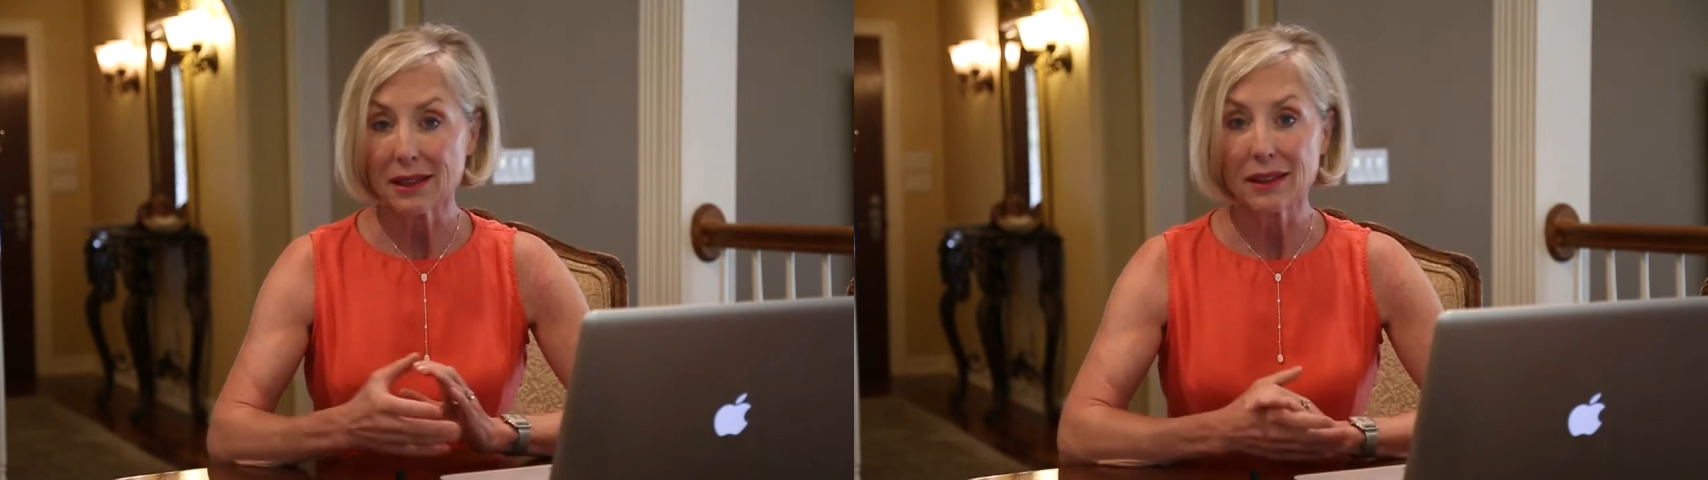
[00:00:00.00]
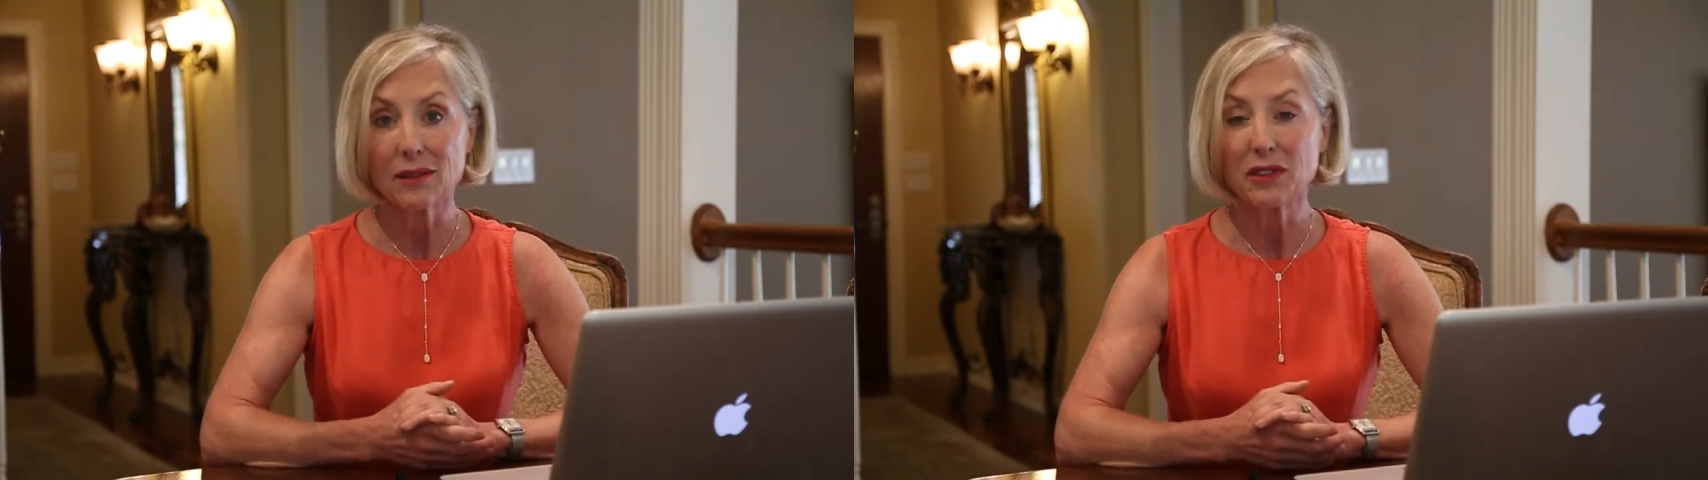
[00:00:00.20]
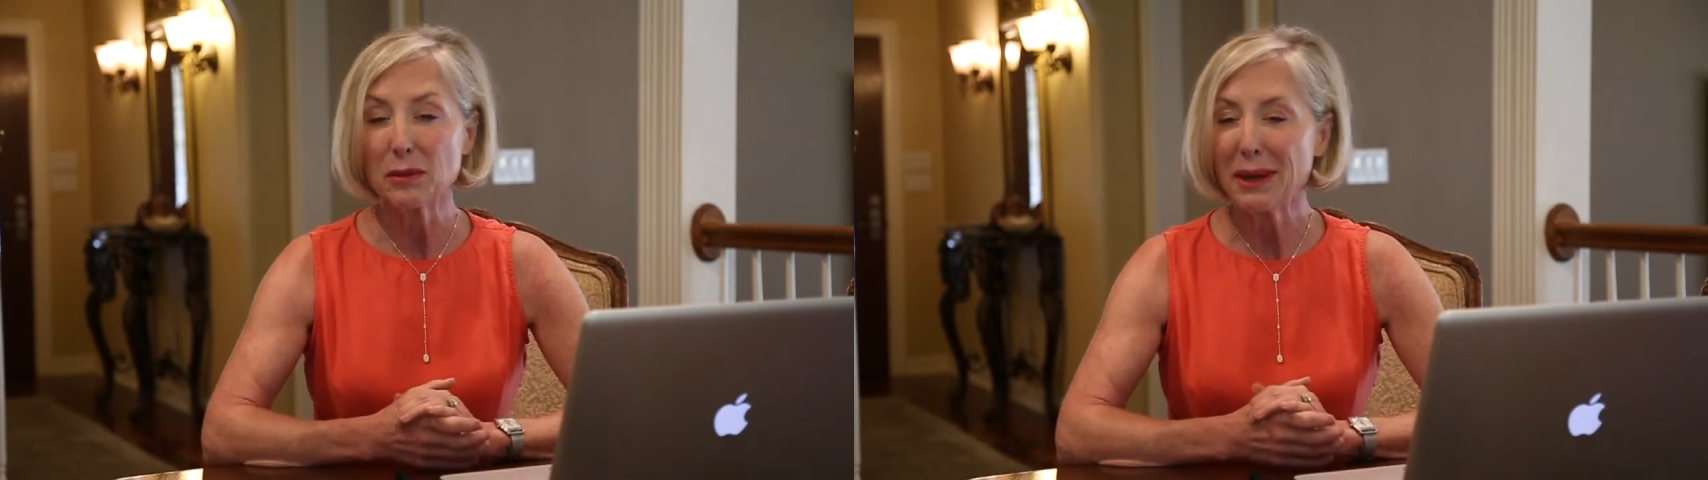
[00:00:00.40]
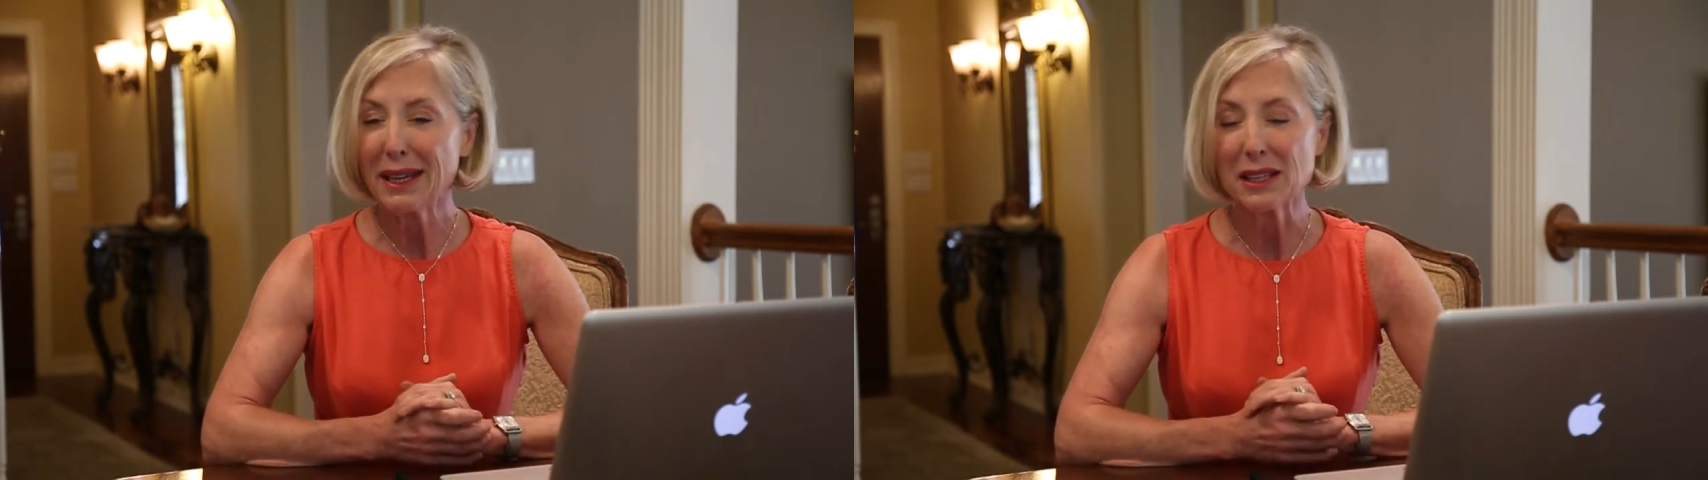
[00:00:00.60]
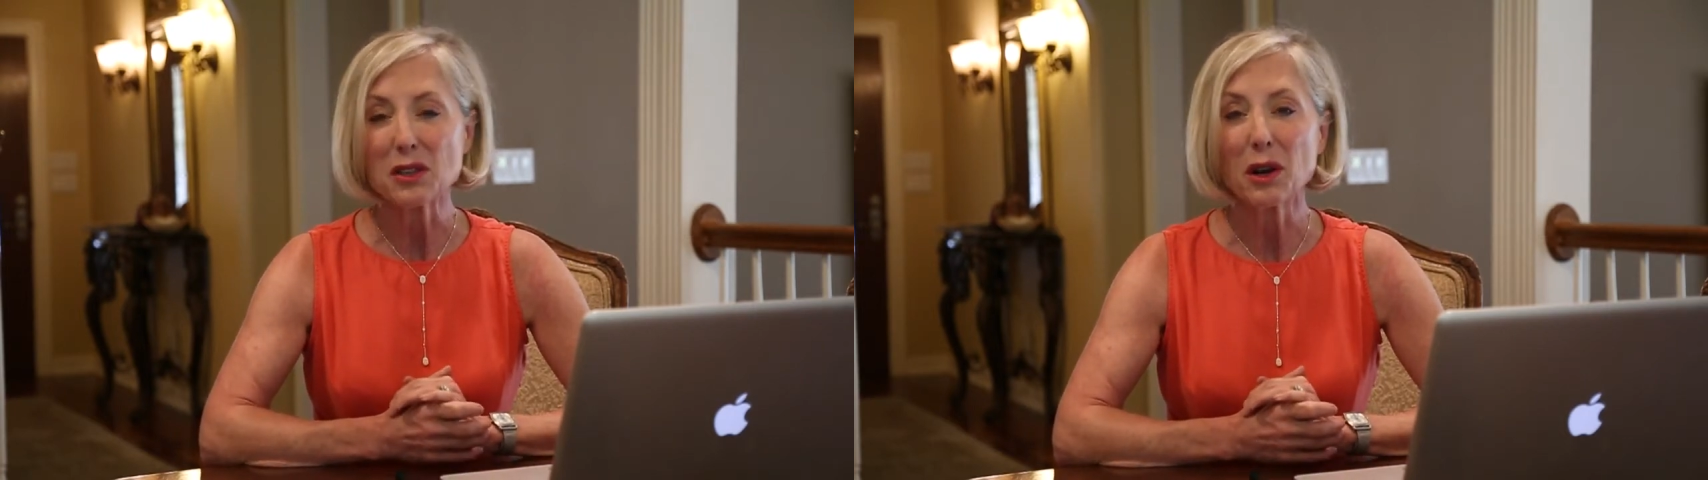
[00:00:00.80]
The
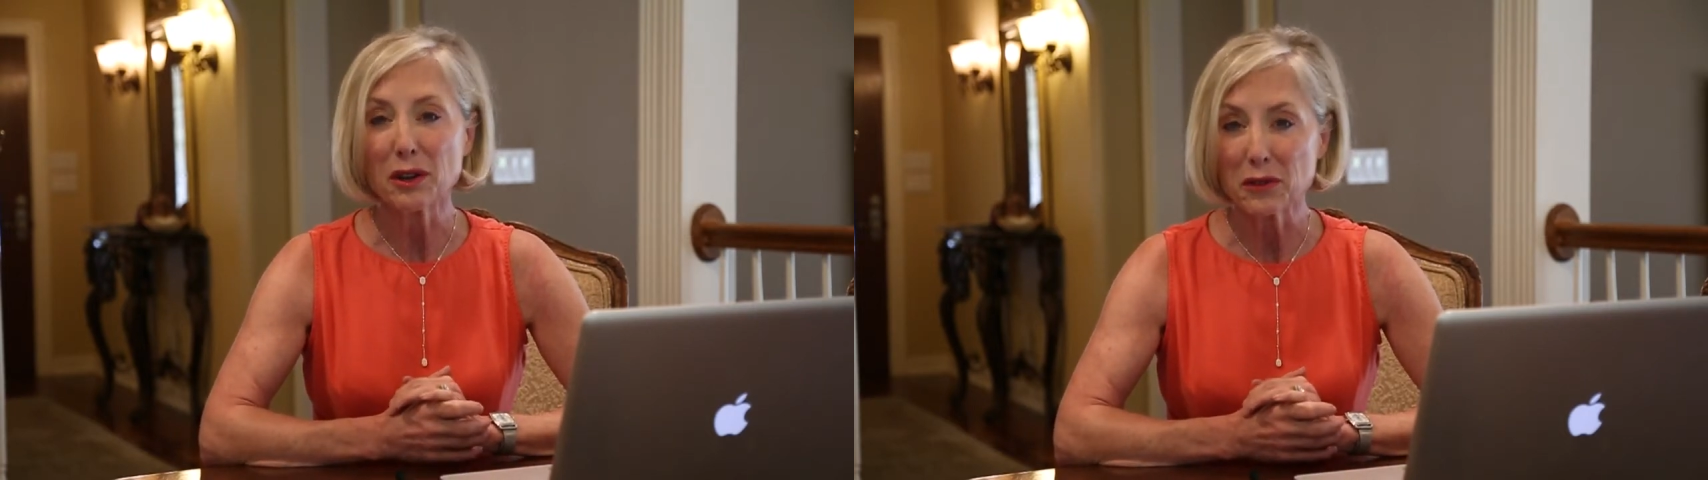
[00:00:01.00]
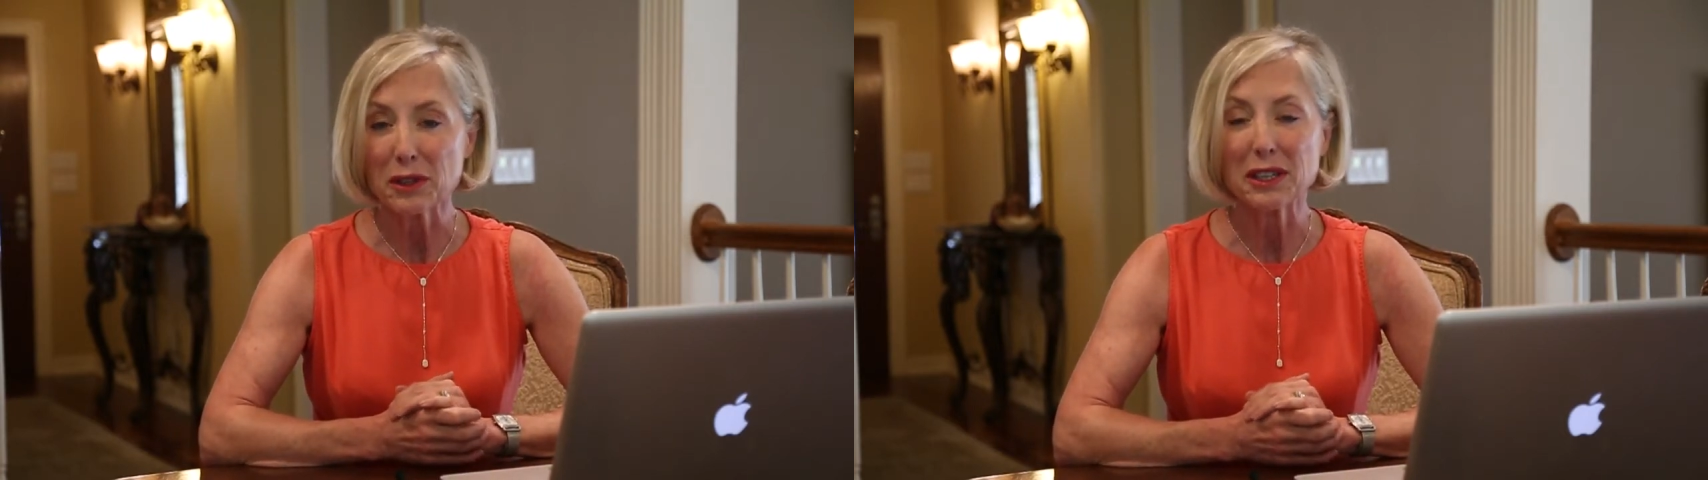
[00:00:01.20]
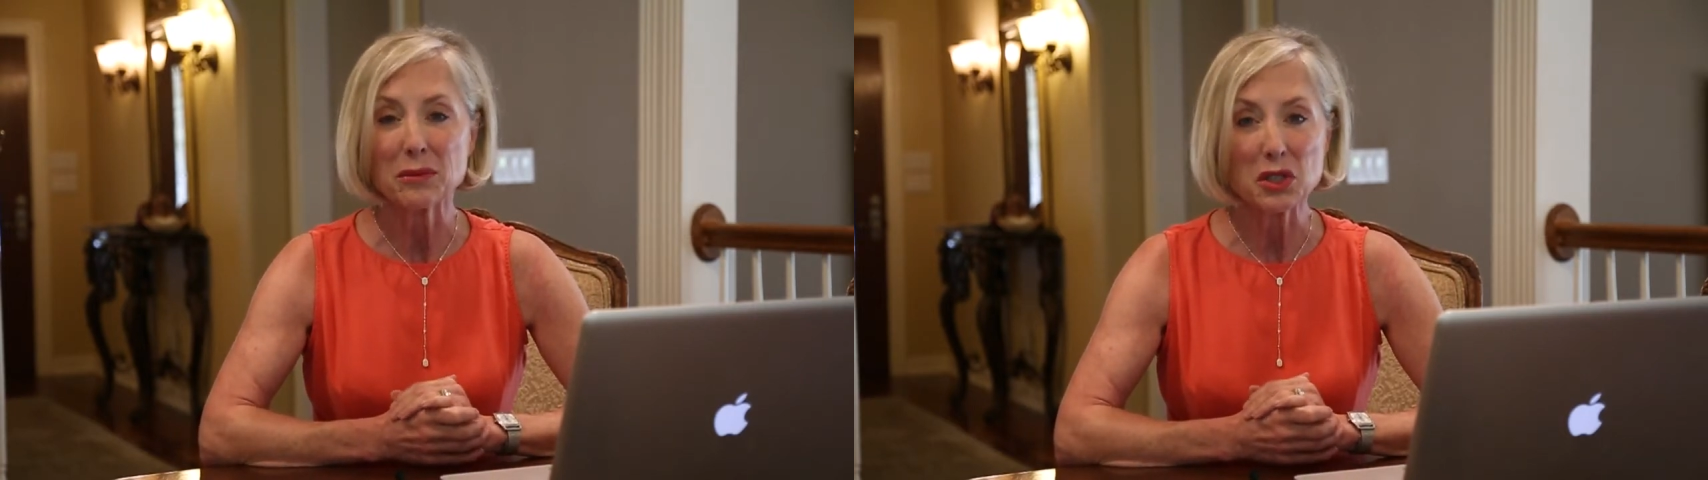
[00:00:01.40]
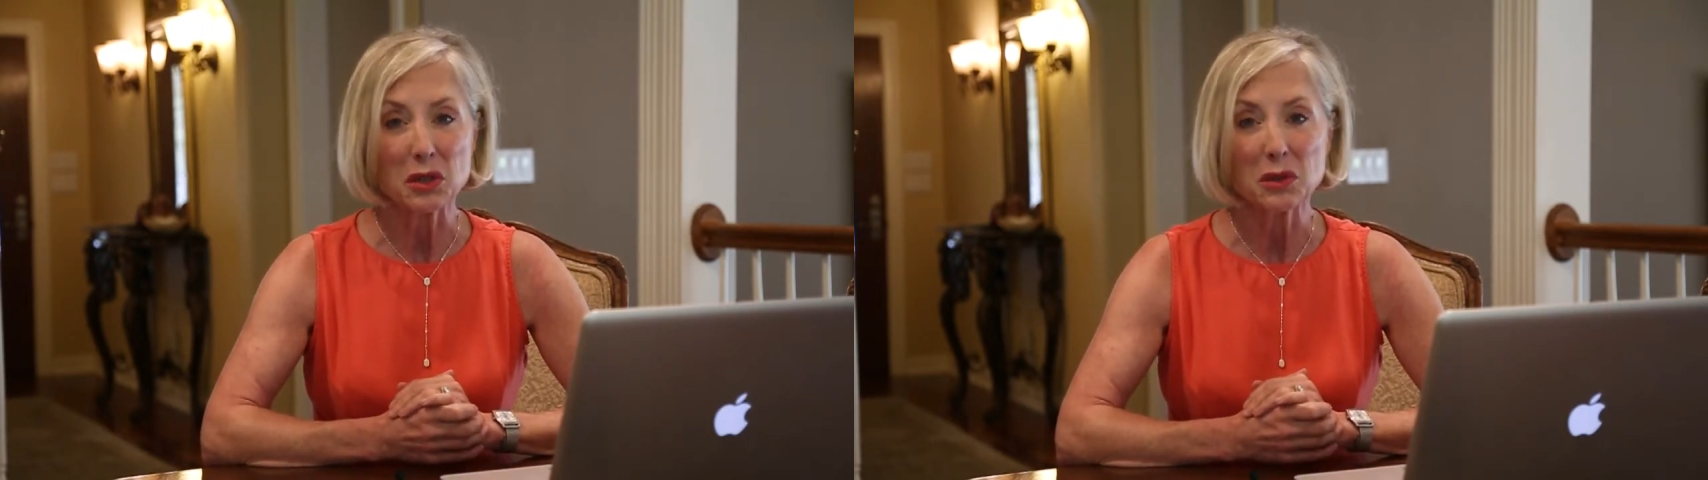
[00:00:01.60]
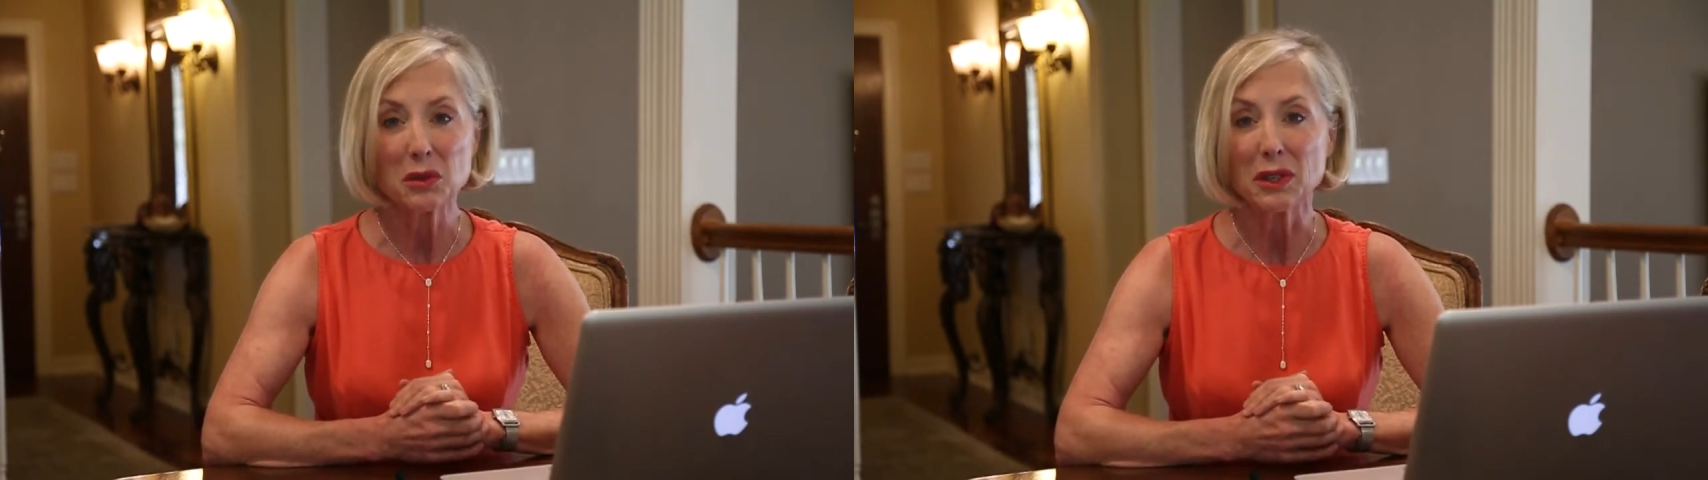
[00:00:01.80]
feedback is hard for them too.